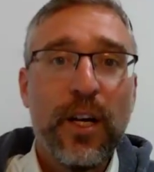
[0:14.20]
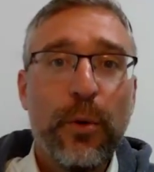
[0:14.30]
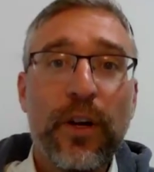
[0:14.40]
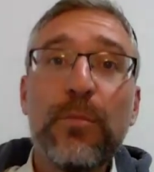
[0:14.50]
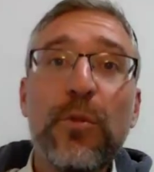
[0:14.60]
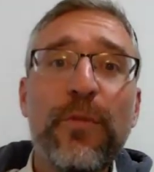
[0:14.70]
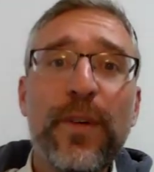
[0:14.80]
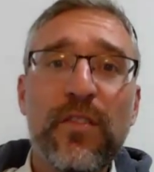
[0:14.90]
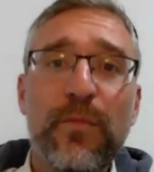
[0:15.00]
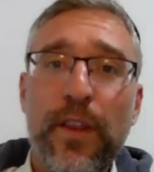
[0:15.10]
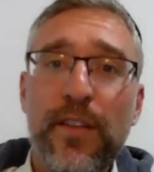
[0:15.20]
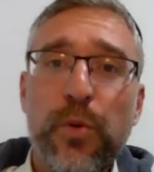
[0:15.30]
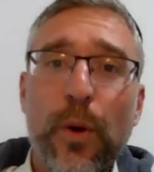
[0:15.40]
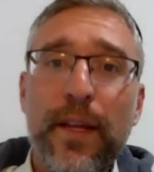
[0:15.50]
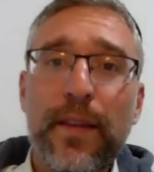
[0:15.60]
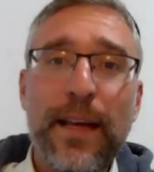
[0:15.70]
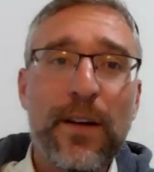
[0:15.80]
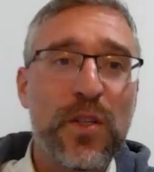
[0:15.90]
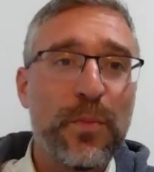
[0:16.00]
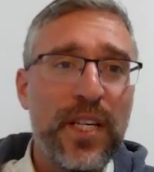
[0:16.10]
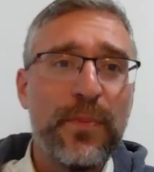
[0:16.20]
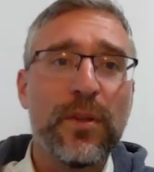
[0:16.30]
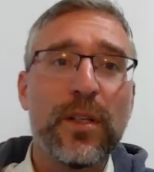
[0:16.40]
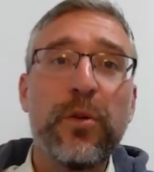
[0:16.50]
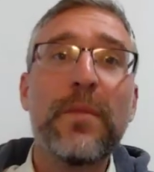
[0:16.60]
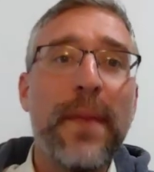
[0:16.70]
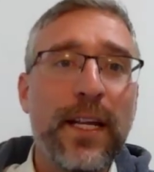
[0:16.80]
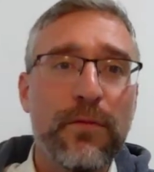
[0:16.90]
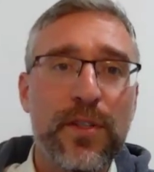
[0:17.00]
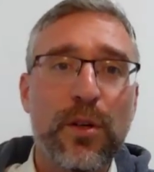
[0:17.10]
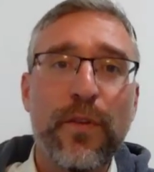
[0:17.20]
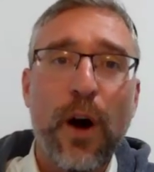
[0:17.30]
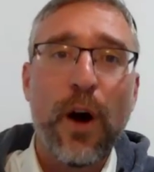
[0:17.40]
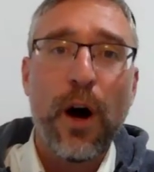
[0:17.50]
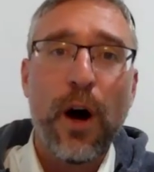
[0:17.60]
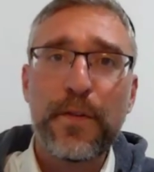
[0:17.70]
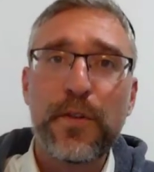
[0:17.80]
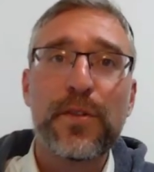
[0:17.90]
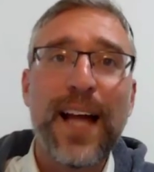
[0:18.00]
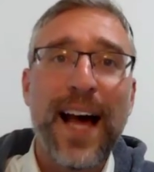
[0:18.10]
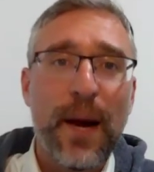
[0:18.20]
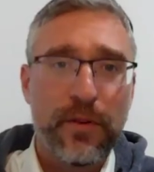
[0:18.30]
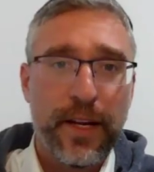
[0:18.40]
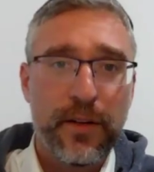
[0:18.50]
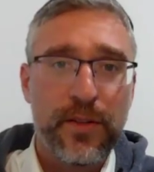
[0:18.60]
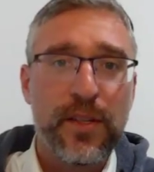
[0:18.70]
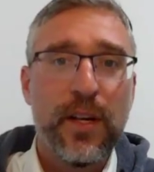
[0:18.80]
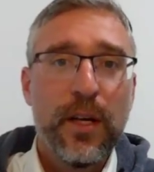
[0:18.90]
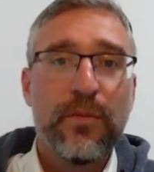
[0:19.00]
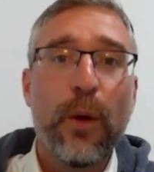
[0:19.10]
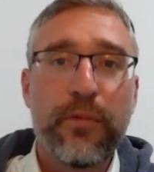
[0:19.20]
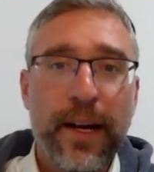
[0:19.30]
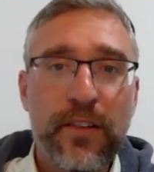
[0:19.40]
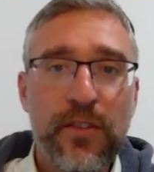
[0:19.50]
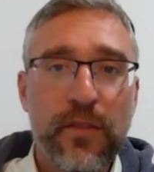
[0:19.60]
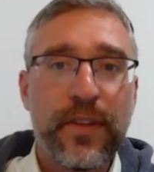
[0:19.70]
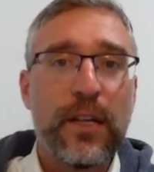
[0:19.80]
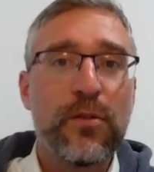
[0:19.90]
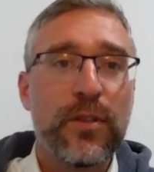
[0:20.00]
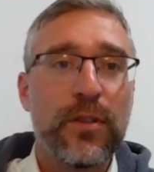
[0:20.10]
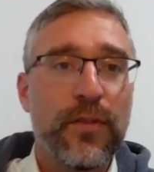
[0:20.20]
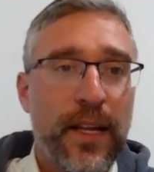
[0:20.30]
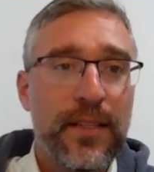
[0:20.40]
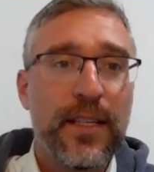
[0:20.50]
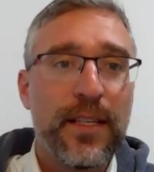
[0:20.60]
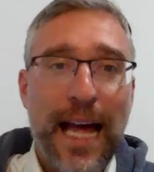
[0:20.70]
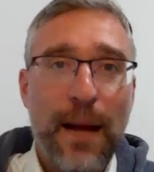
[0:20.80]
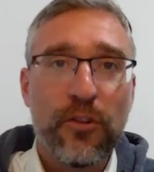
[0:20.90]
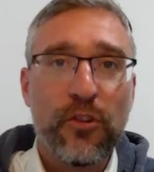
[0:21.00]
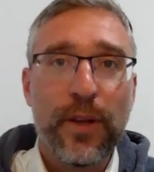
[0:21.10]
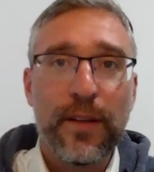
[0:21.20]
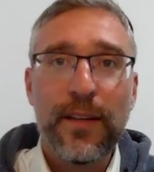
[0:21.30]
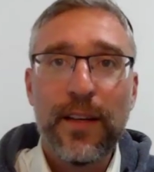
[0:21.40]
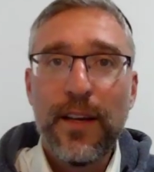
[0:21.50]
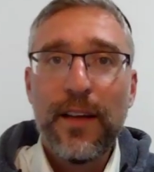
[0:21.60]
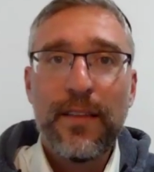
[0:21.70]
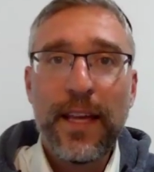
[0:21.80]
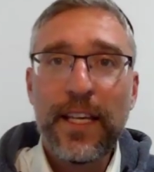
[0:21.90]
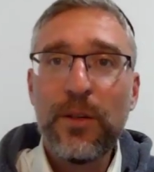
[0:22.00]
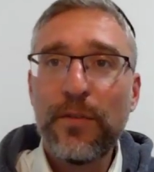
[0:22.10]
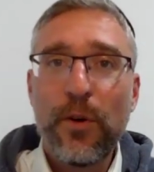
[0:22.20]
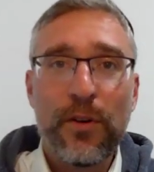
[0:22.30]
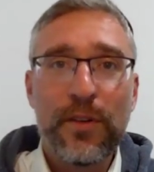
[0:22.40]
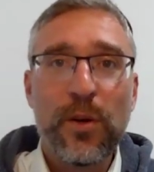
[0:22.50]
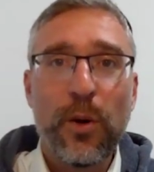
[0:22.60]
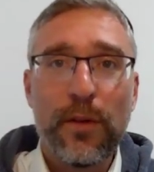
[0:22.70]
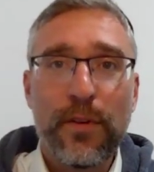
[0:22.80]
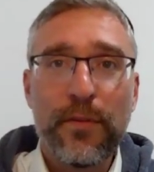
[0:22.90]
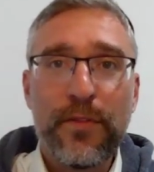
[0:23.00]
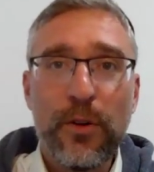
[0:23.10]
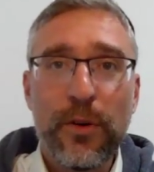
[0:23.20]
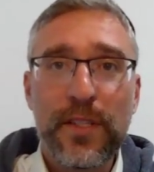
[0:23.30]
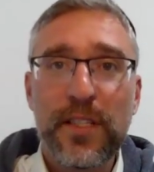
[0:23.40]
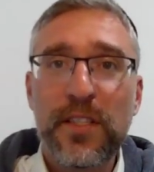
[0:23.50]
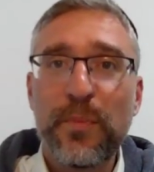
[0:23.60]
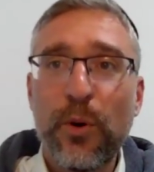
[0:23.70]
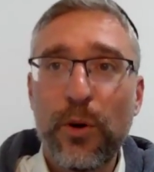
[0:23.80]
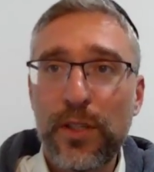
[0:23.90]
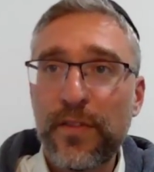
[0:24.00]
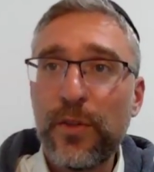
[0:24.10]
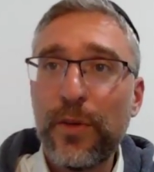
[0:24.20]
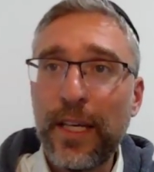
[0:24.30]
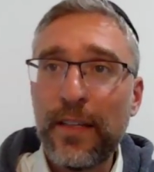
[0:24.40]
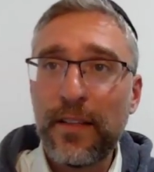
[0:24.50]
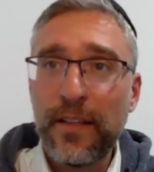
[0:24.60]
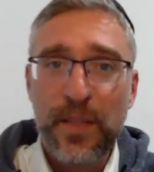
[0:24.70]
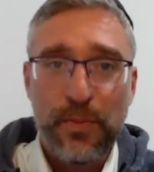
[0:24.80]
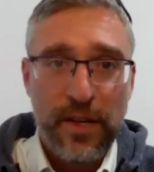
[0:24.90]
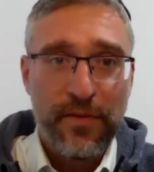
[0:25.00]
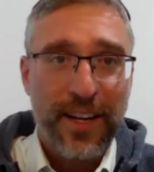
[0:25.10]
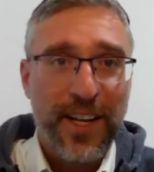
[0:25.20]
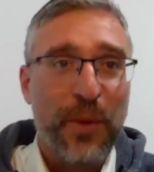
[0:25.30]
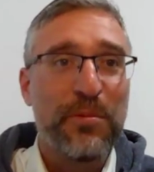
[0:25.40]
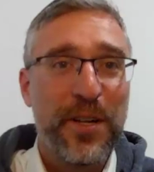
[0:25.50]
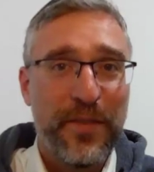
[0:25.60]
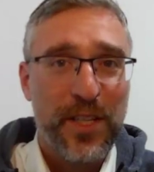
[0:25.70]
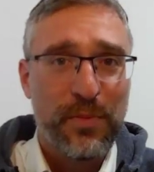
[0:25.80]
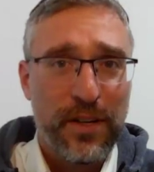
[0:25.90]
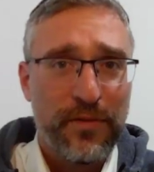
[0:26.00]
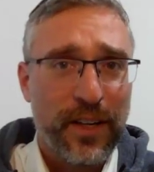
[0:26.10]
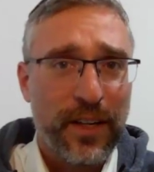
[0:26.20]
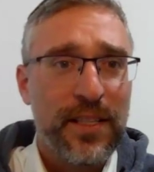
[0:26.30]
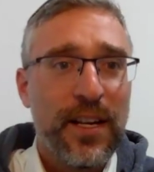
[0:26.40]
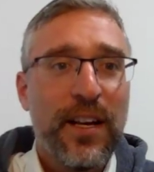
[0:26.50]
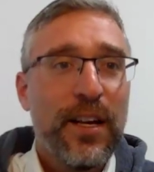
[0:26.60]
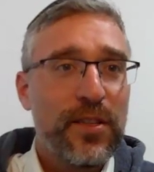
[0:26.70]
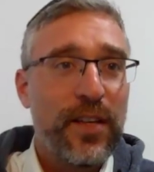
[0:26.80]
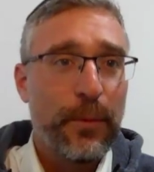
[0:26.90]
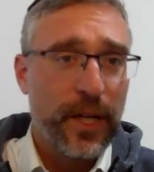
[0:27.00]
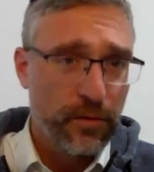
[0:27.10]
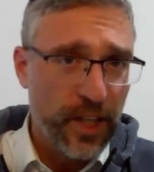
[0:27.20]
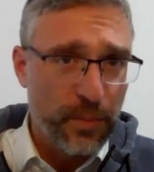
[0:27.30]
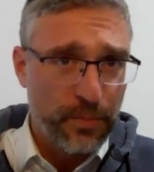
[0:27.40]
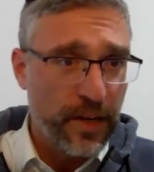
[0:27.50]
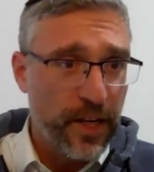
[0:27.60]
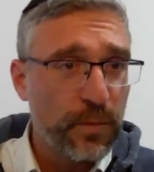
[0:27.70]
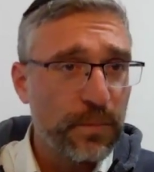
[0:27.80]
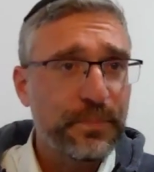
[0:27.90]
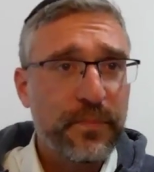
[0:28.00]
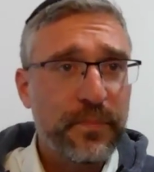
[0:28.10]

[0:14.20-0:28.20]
We are a movement of more than 20,000 people, including many reserve officers and operators from all branches of the Israel Defense establishment. Thank you, of course, to all of our viewers and supporters for tuning into this briefing and our previous briefings so that we can really bring you